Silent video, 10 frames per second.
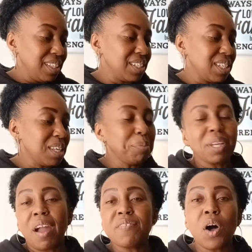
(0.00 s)
this is something
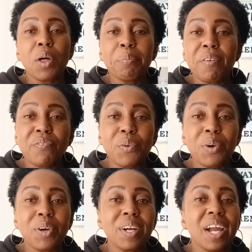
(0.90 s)
I've hauled
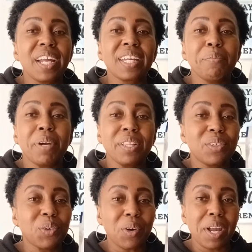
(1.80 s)
before. I get my
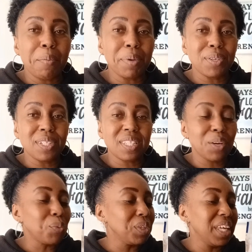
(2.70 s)
little cranberries
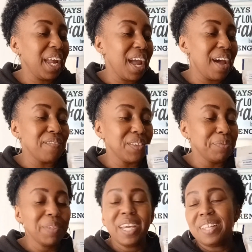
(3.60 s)
there when they have
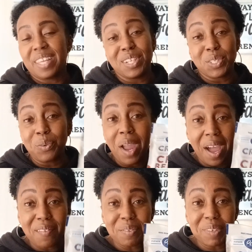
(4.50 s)
them. They do
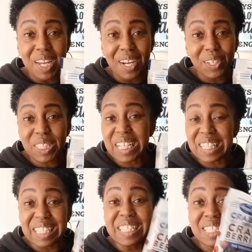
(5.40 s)
have them now. They
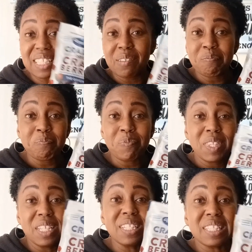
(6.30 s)
These
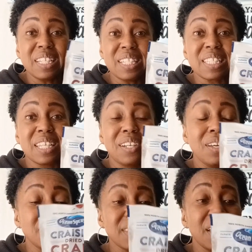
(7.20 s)
these tend to
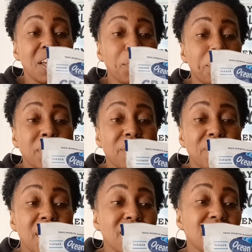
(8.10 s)
sell, sell out pretty
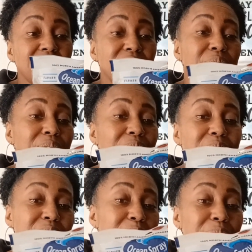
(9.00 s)
fast too
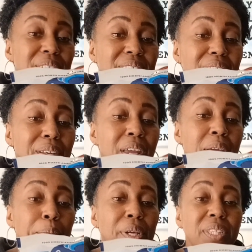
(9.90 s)
for some reason.
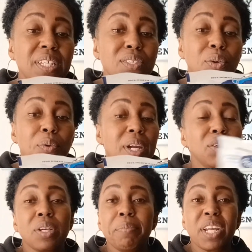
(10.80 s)
But these are great. You
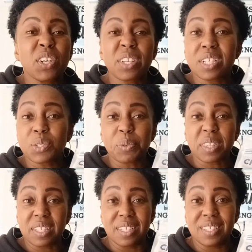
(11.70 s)
can make cookies with
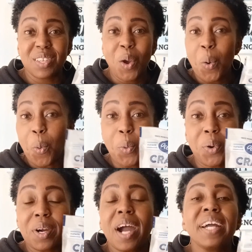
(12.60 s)
these.
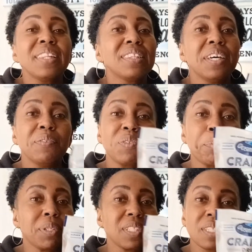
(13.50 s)
Or I love to
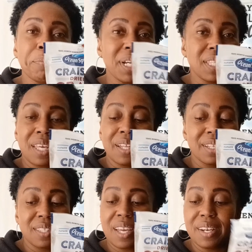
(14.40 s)
put this in my
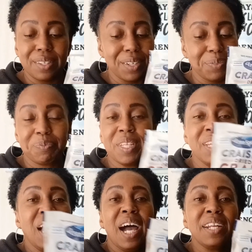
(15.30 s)
salads. I don't know.
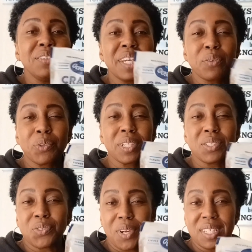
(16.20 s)
I don't like really
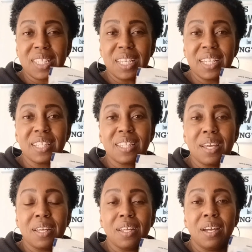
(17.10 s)
dressing
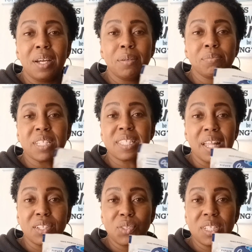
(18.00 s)
the, um, the
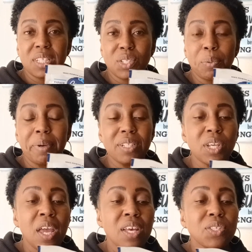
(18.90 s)
salad dressing too much.
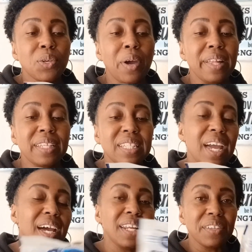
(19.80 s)
So I like to
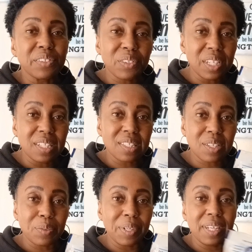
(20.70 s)
add other things
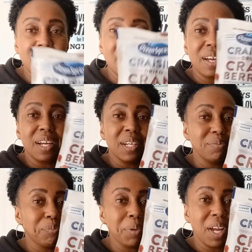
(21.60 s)
to it.
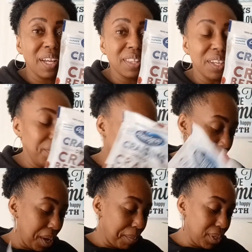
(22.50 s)
Um, but I love
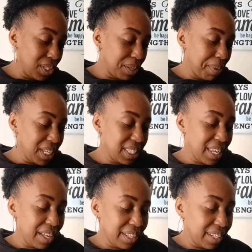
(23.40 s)
cranberries in my
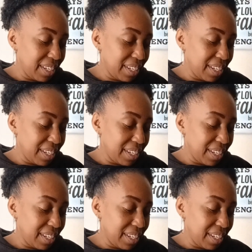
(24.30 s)
salad.